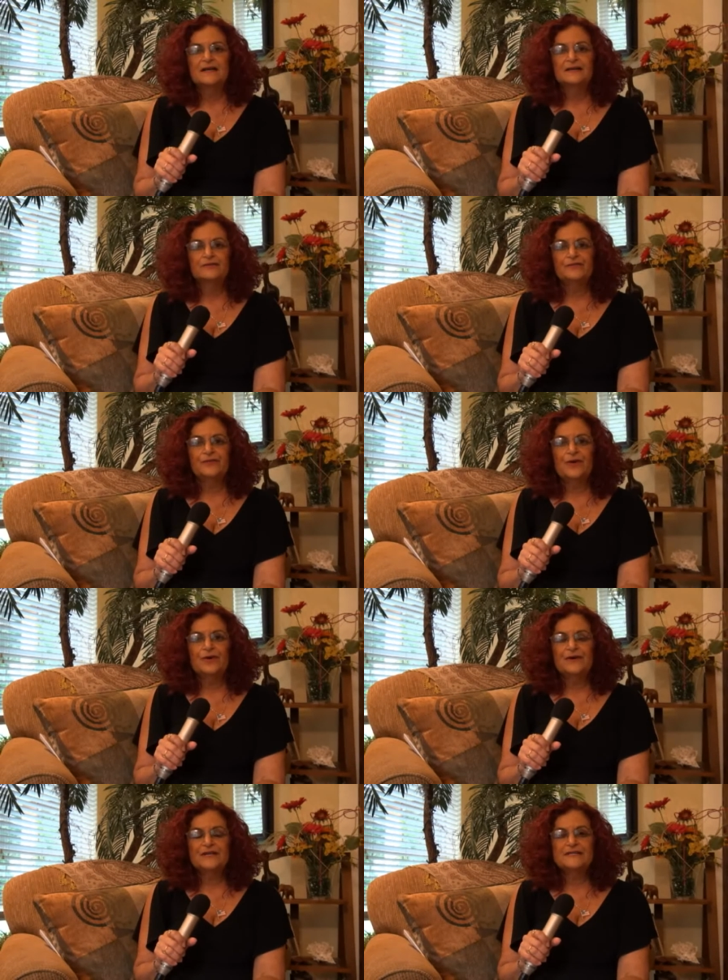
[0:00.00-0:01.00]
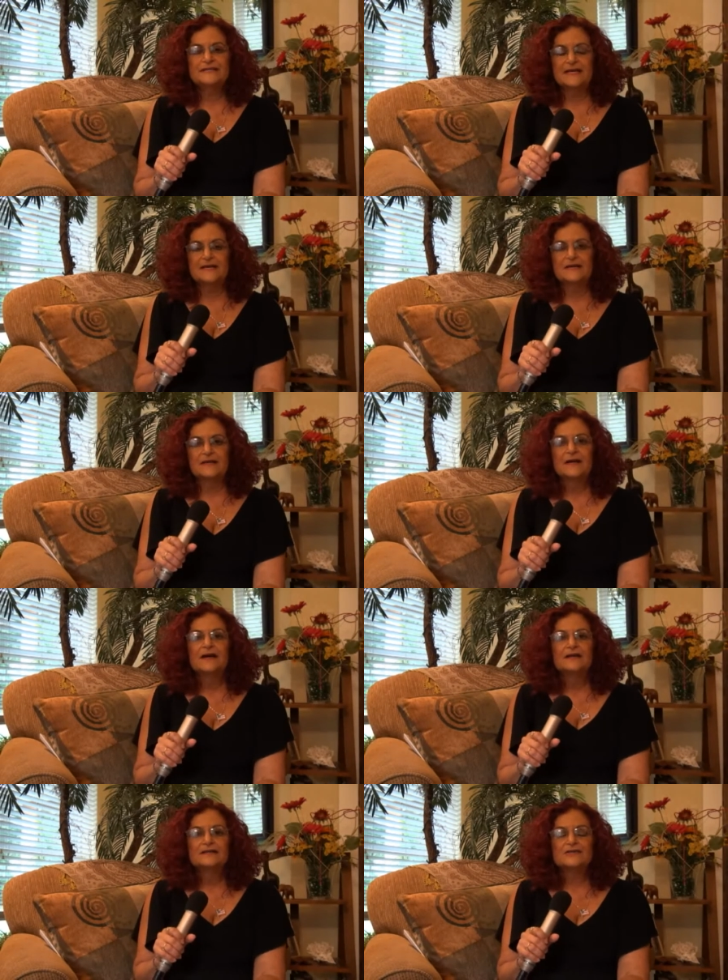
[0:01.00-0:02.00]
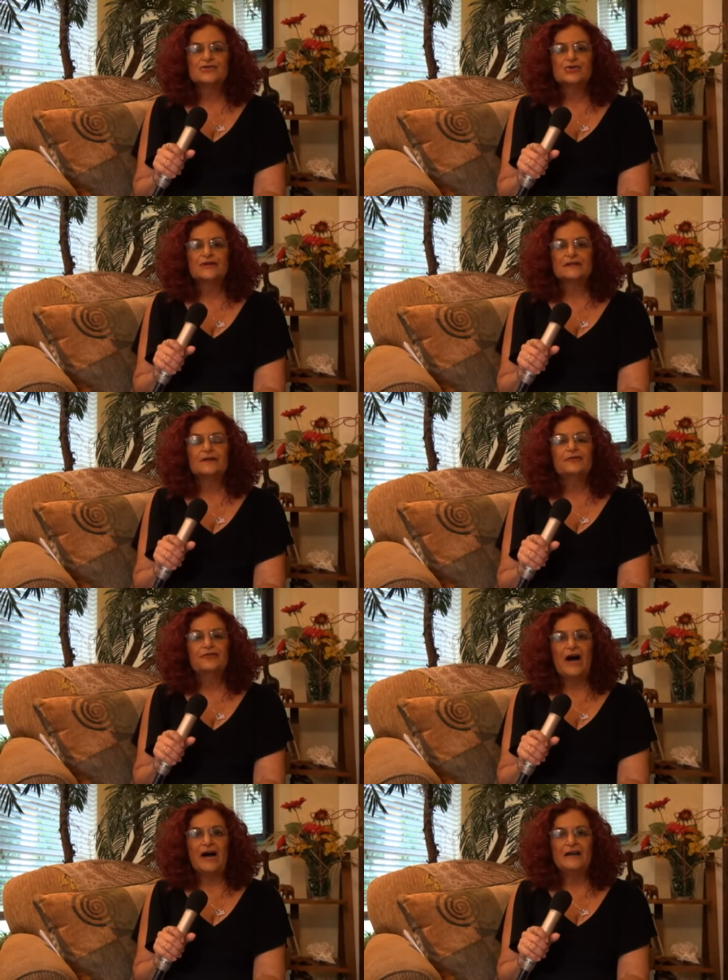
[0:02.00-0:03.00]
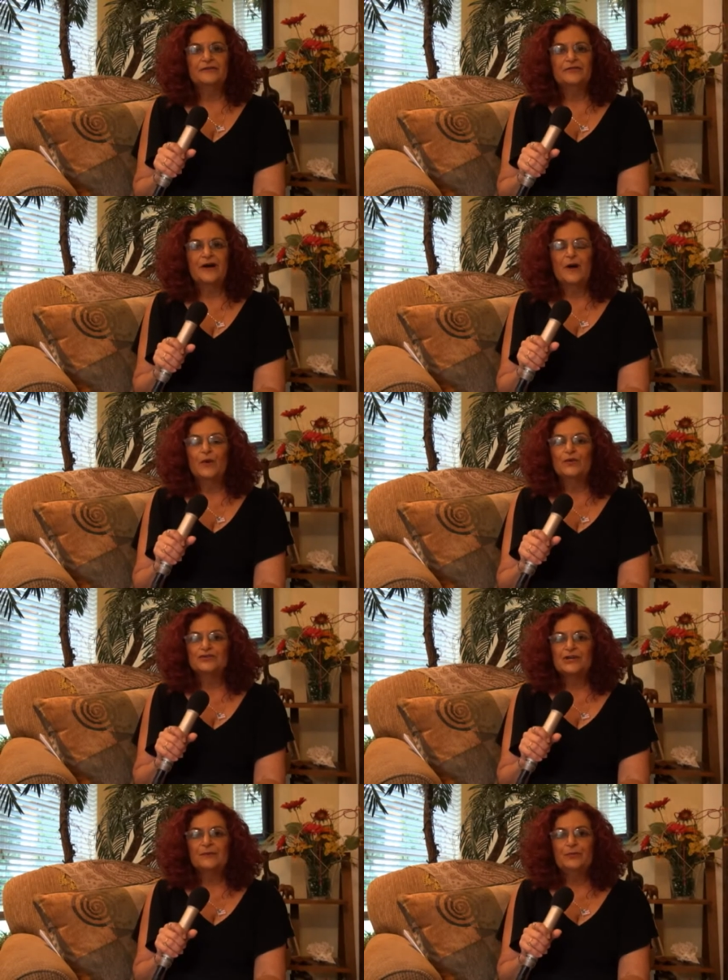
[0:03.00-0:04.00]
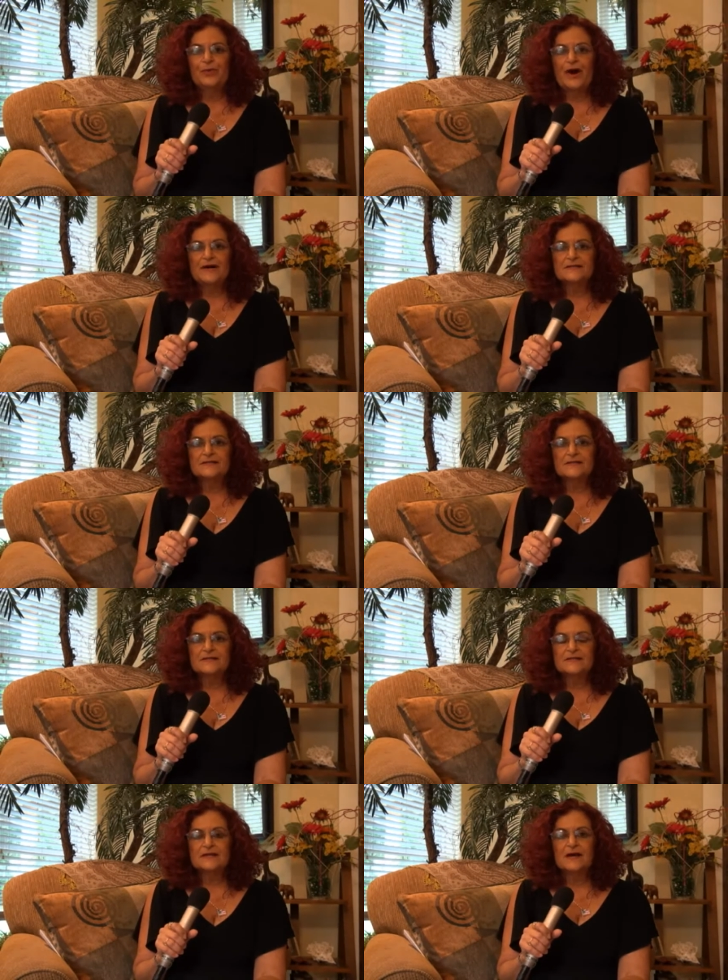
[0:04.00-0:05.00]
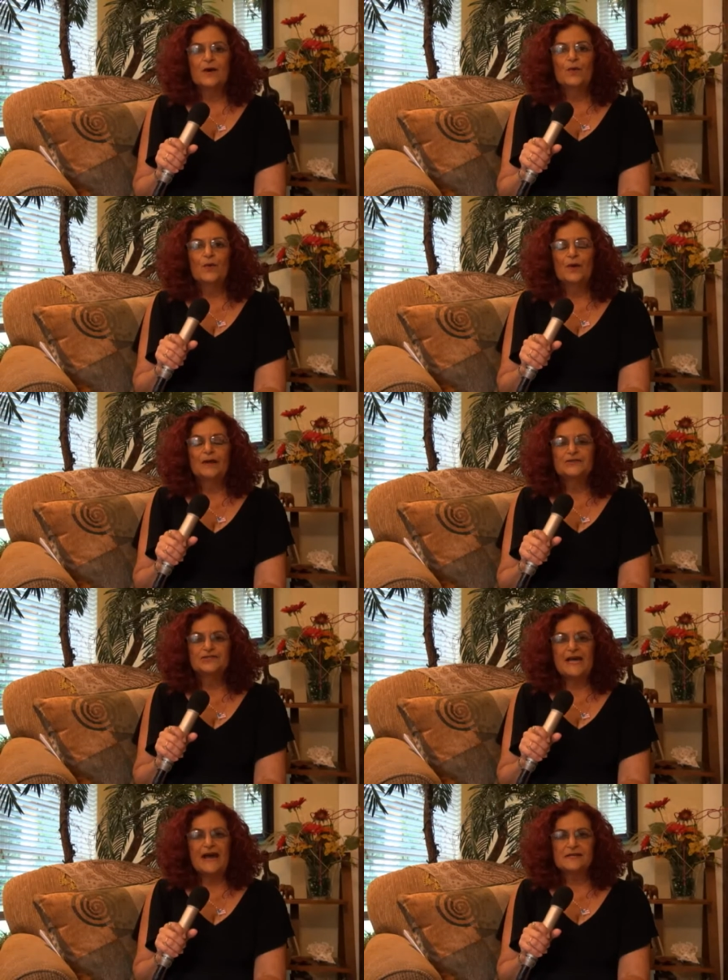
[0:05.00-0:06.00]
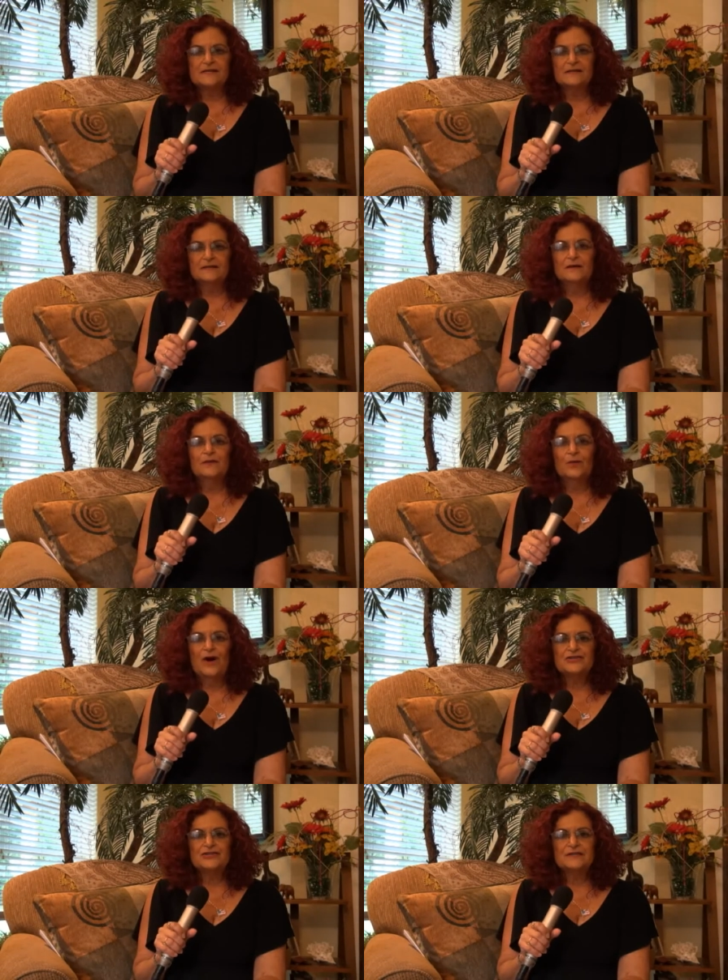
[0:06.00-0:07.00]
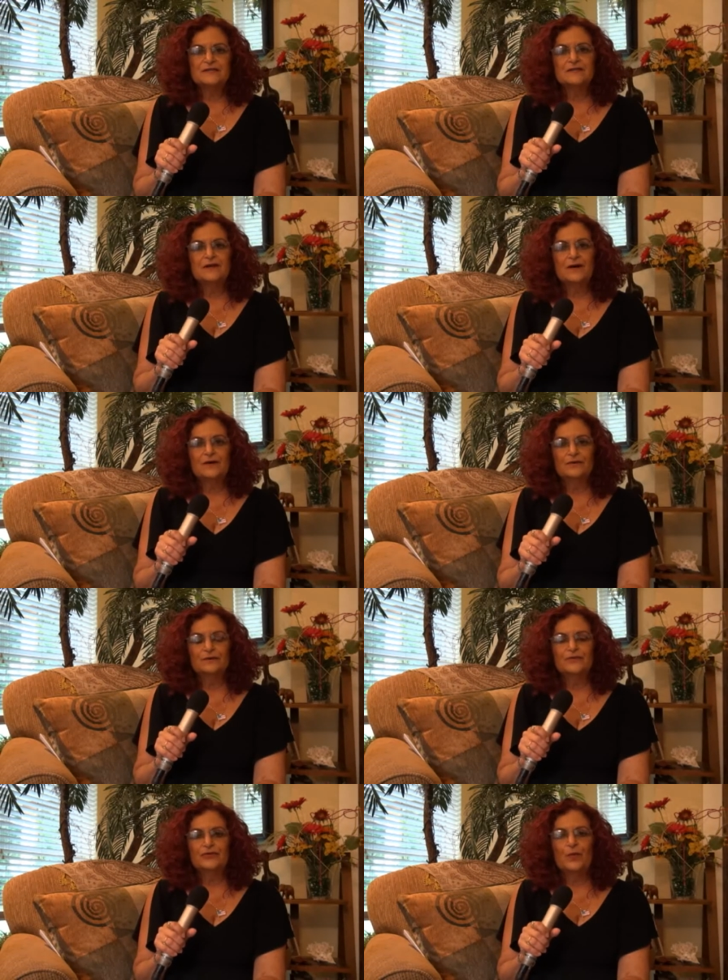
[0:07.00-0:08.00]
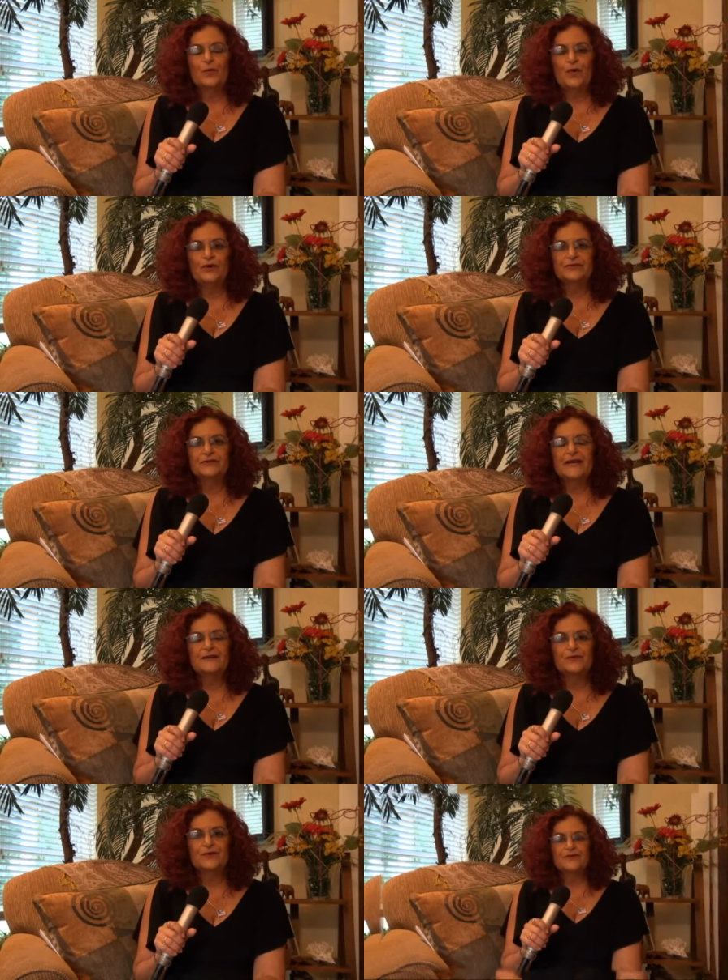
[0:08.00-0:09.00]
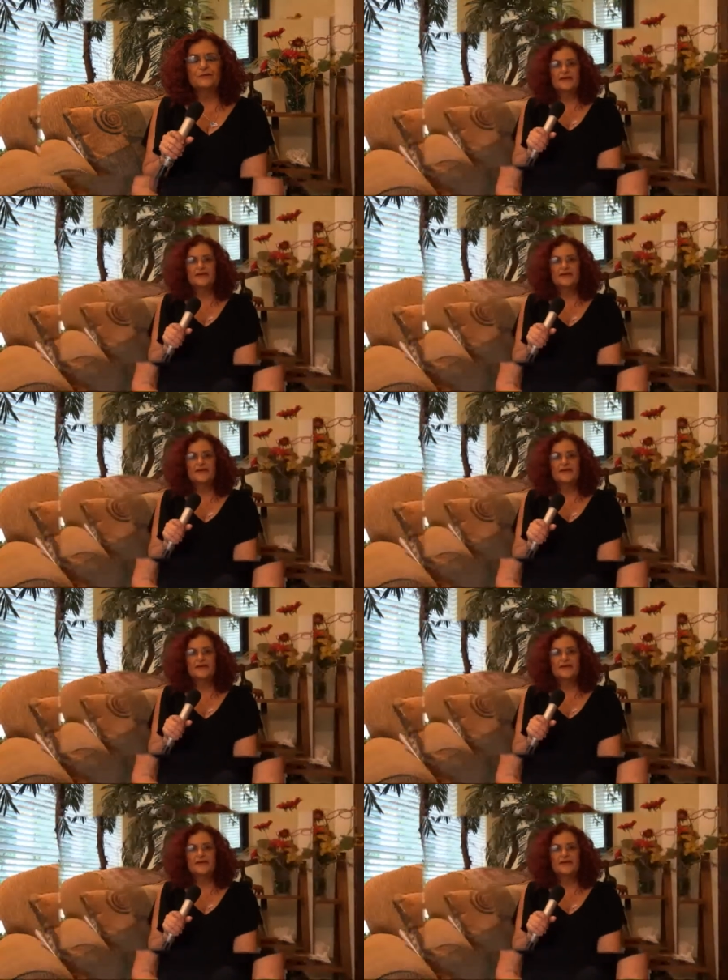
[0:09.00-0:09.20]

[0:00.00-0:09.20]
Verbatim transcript: in Florida State District 5, which comprises Jackson, Washington, Holmes, Walton, and North